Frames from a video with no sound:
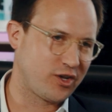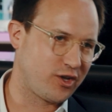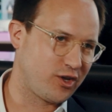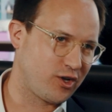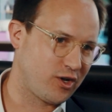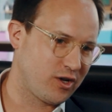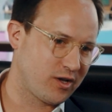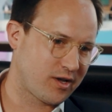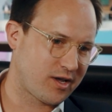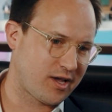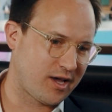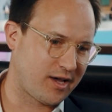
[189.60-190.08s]

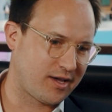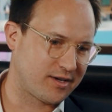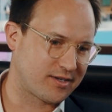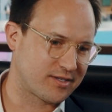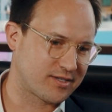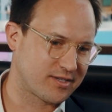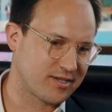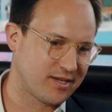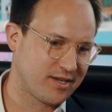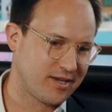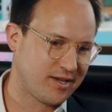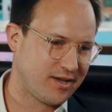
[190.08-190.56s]
You look
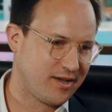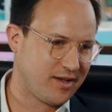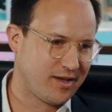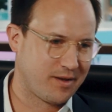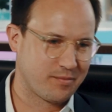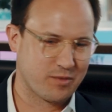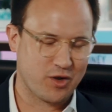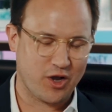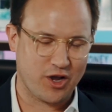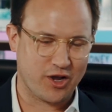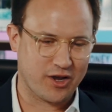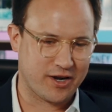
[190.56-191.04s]
at,
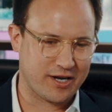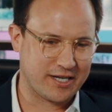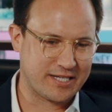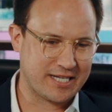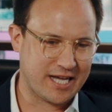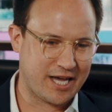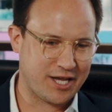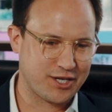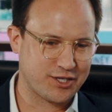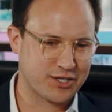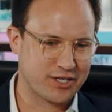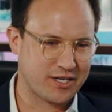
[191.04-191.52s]
going on a
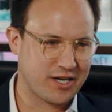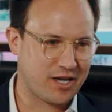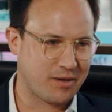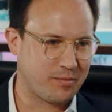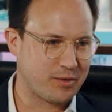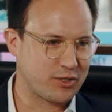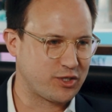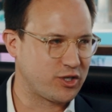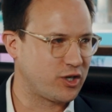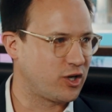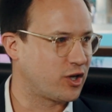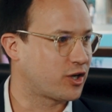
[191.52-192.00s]
tangent now,
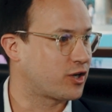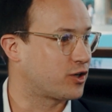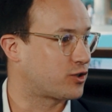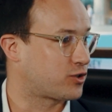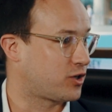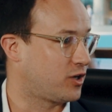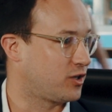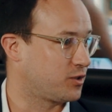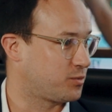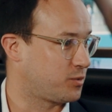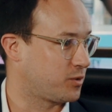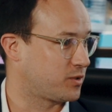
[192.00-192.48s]
but you look at
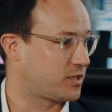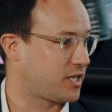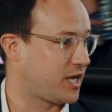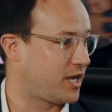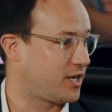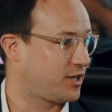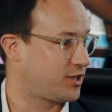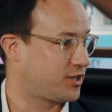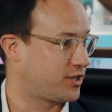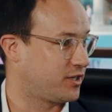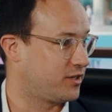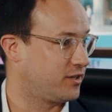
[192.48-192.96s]

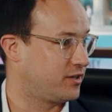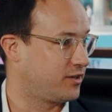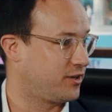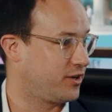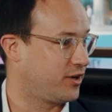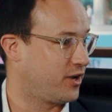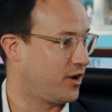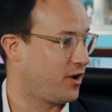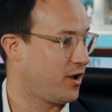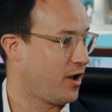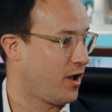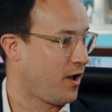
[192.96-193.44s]

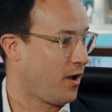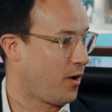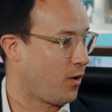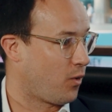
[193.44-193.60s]
transportation,